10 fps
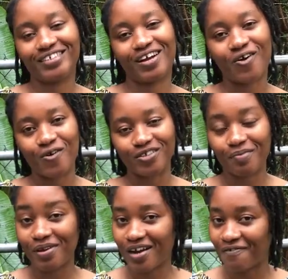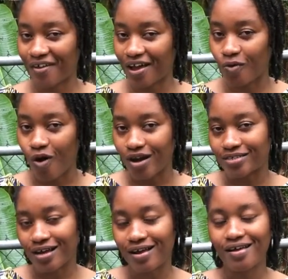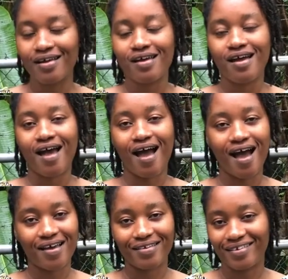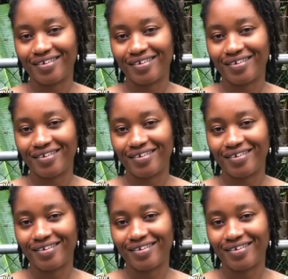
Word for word: Check out Jamaica Firewater, and